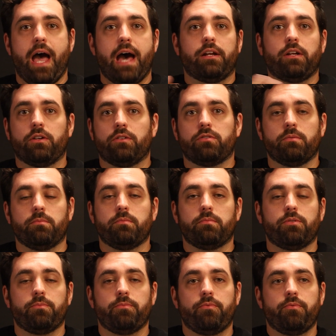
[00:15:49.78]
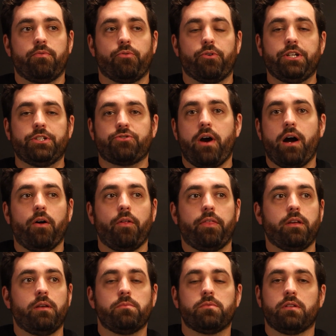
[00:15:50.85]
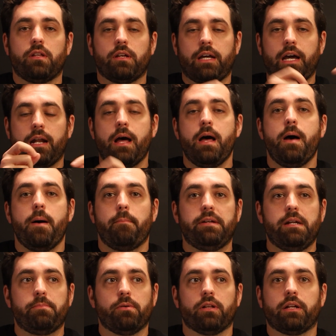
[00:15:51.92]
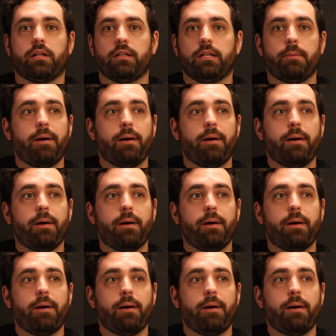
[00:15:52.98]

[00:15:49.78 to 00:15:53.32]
adding uh, some, some free trial themes and then kind of manipulating the